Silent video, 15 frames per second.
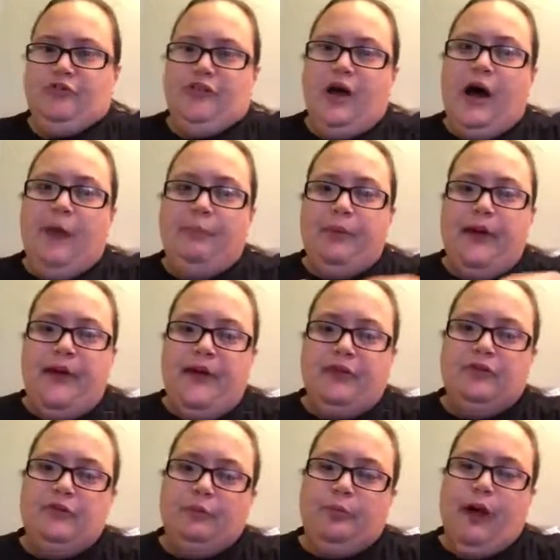top
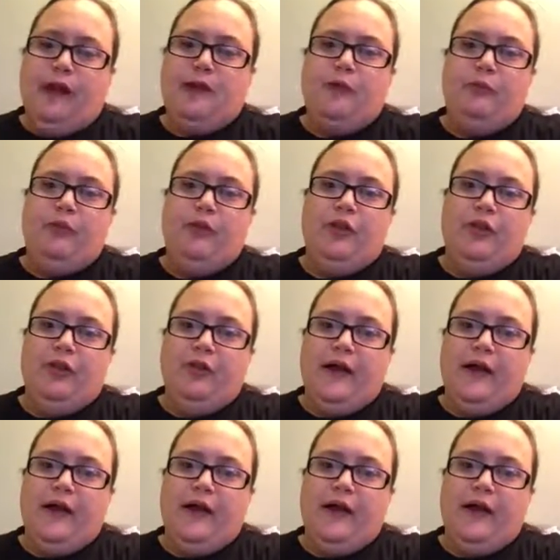and your bottom will look